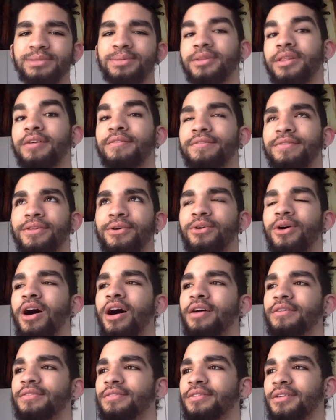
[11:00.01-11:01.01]
but then flew
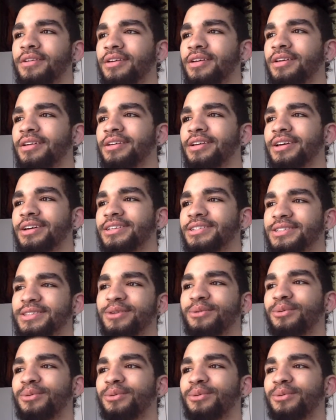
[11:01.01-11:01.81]
off because the